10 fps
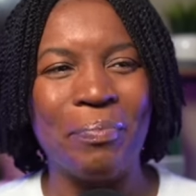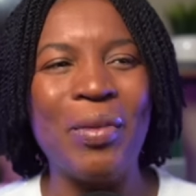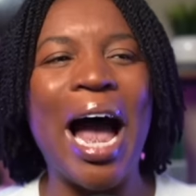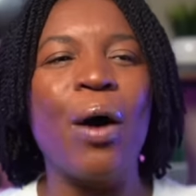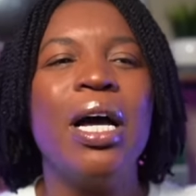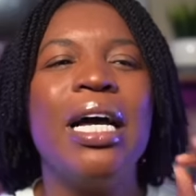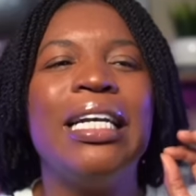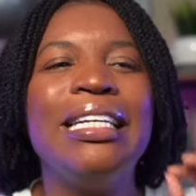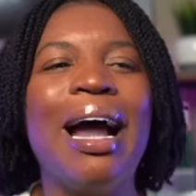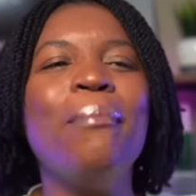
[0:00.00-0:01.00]
Now,
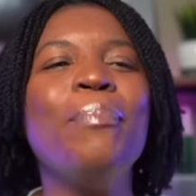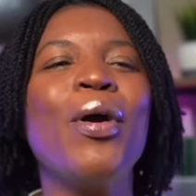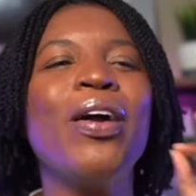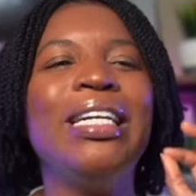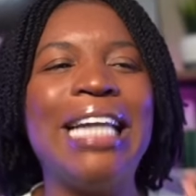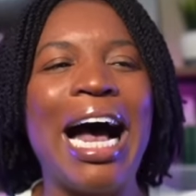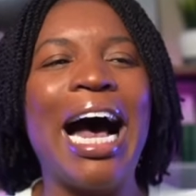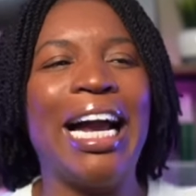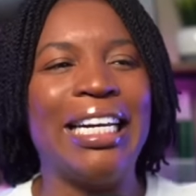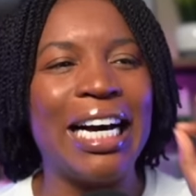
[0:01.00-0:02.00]
number nine,